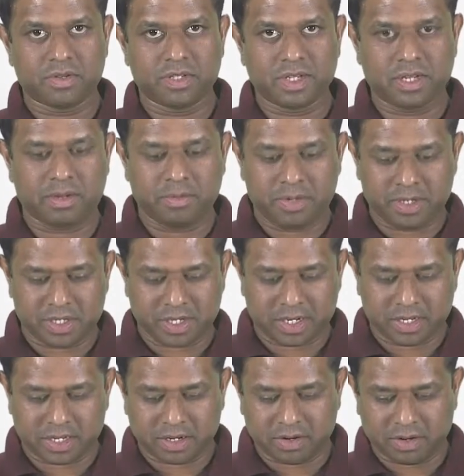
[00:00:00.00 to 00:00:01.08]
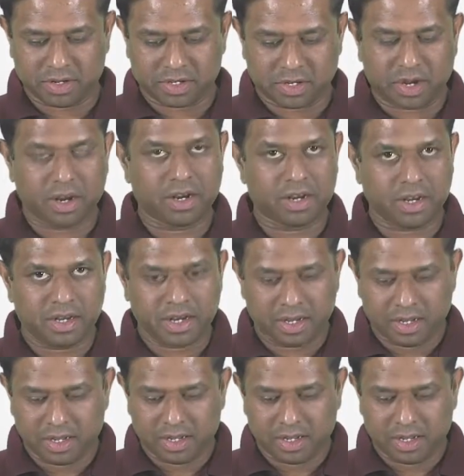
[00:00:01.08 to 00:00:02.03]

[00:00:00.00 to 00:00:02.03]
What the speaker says: syllabus, and the course content